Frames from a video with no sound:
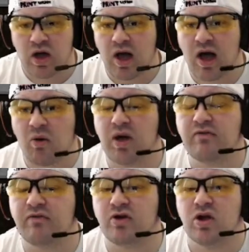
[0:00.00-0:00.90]

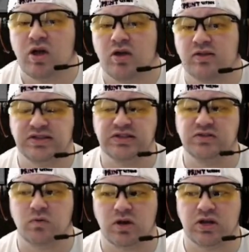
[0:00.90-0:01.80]
However, this is
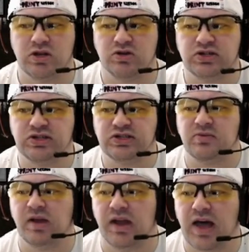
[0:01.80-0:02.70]
working your
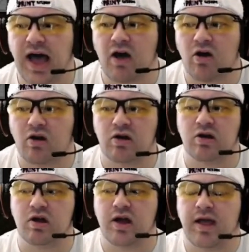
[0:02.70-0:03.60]
system a lot
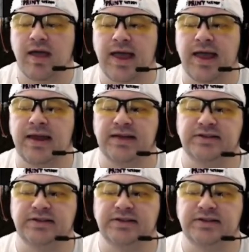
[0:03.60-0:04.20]
harder. And it's